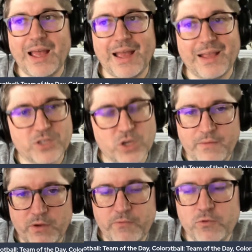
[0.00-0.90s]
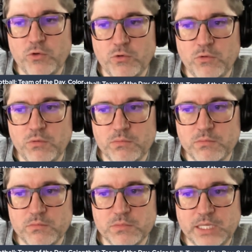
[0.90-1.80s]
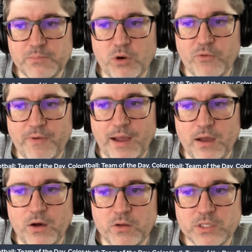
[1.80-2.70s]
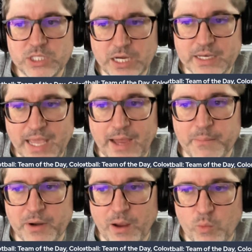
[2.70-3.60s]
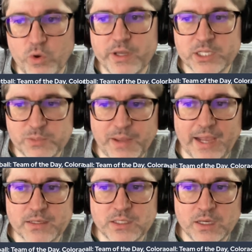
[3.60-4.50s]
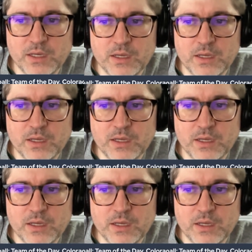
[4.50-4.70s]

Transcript: I don't have their full team profile done yet, but I would expect